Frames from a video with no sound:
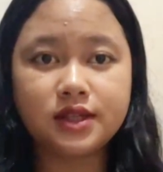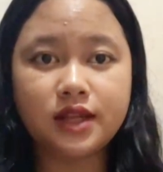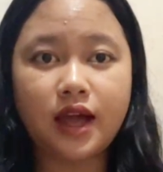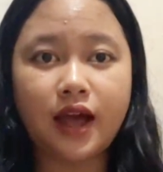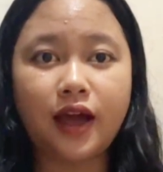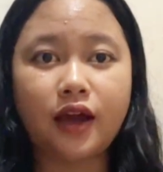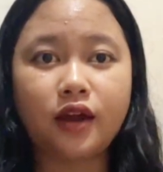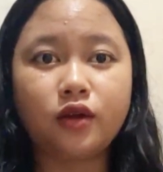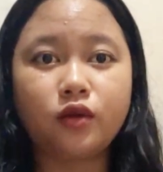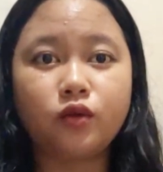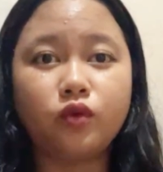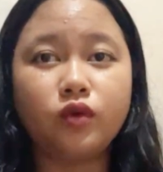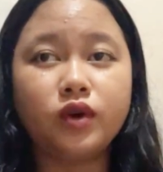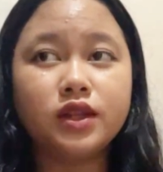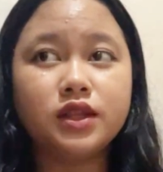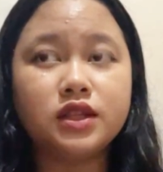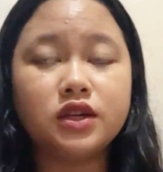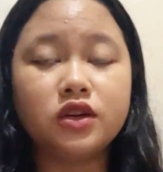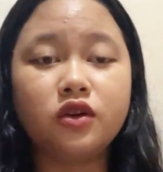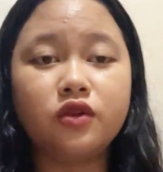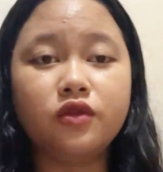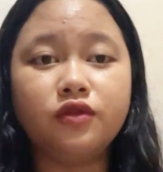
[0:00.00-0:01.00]
and what
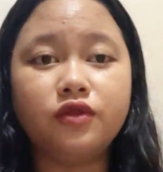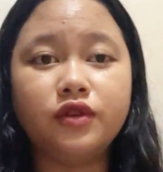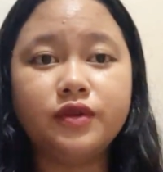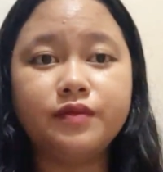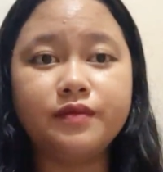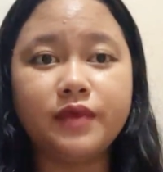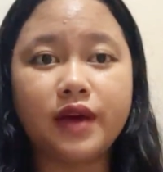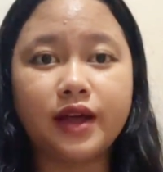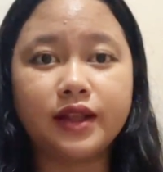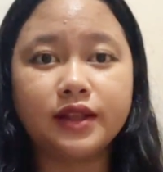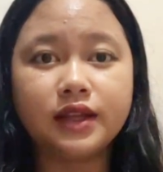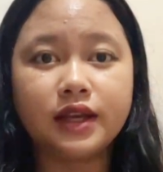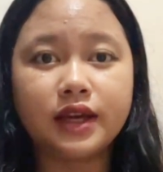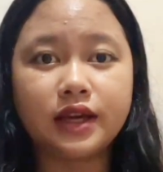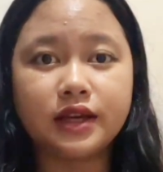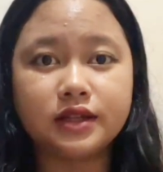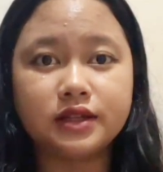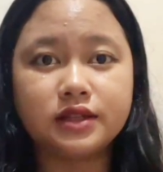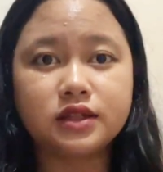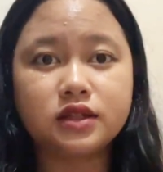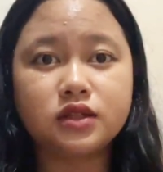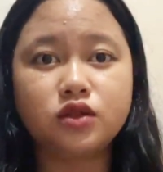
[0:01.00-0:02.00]
the government
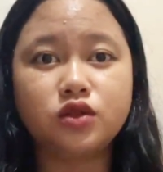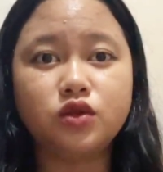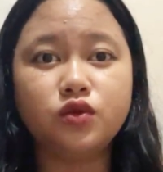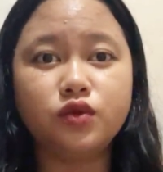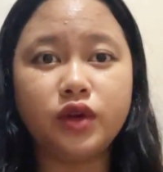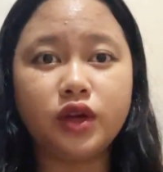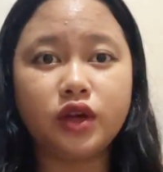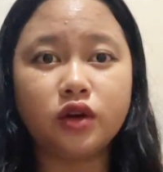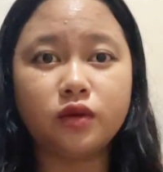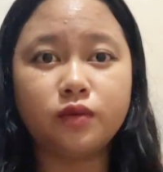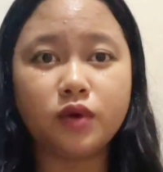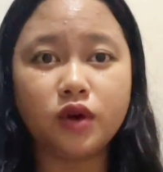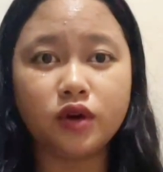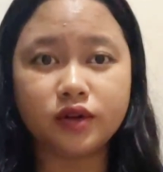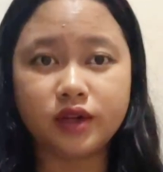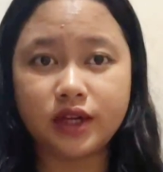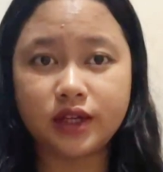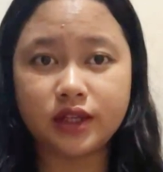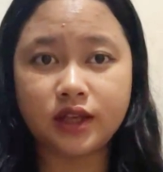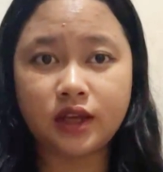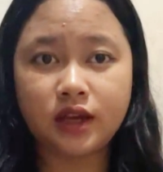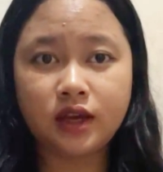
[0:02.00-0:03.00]
is doing about
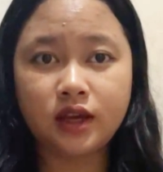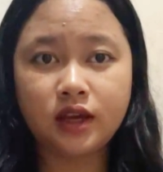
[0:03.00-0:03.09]
it.